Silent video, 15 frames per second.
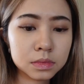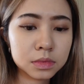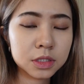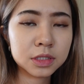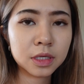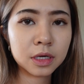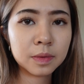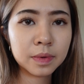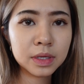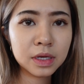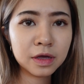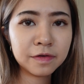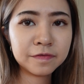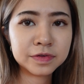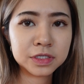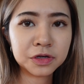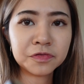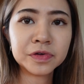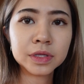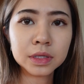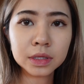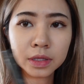Does anybody have
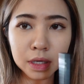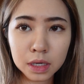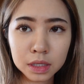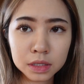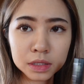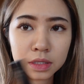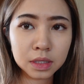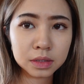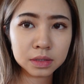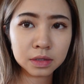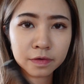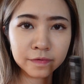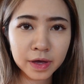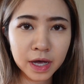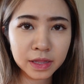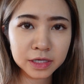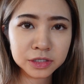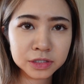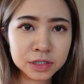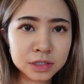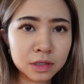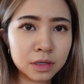different length of
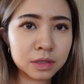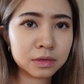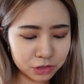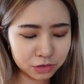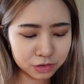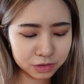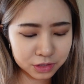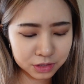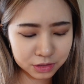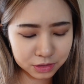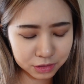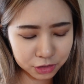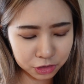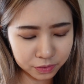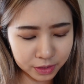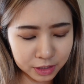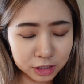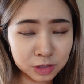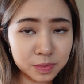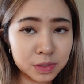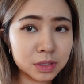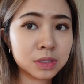eyelashes on your two
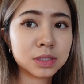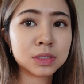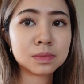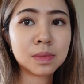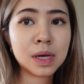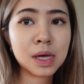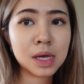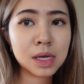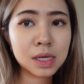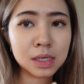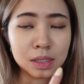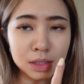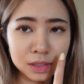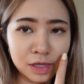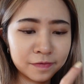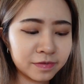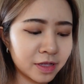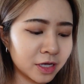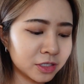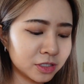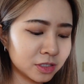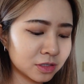eyes? Because my left
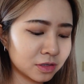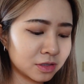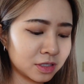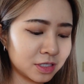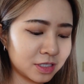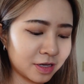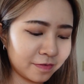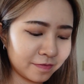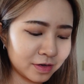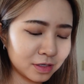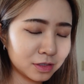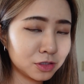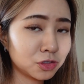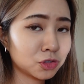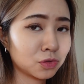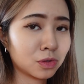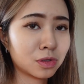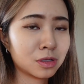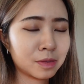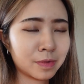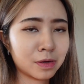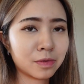lashes are definitely shorter
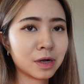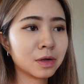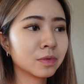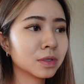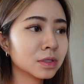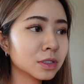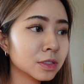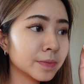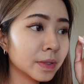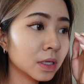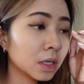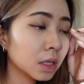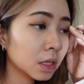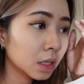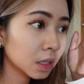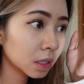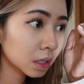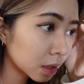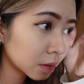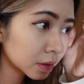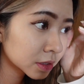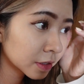than my right ones, but
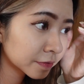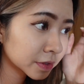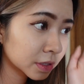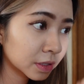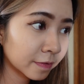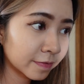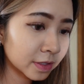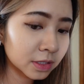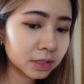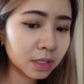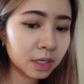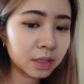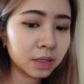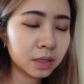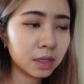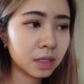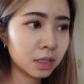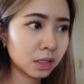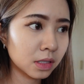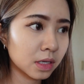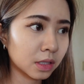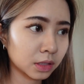I always have to give this side a
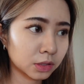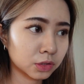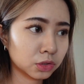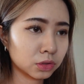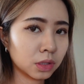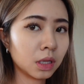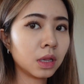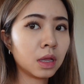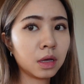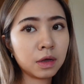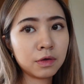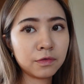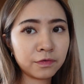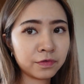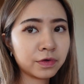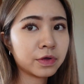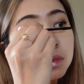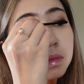little extra love.